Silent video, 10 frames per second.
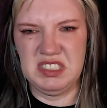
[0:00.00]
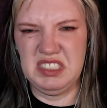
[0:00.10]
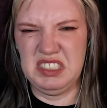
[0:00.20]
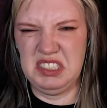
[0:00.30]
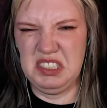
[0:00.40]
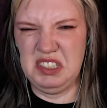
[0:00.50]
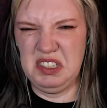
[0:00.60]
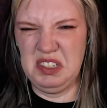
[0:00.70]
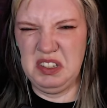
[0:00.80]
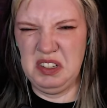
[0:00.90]

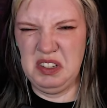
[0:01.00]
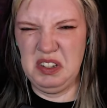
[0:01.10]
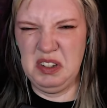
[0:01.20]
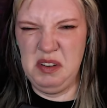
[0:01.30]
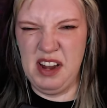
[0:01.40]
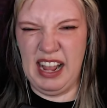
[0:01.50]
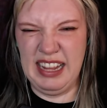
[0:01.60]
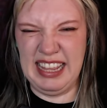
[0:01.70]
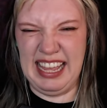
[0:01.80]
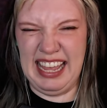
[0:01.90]
Ooh,
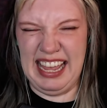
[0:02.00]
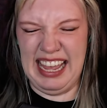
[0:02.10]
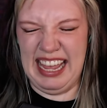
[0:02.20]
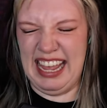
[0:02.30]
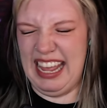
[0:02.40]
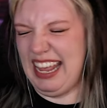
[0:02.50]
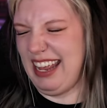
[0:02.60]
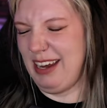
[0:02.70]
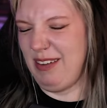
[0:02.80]
not the head.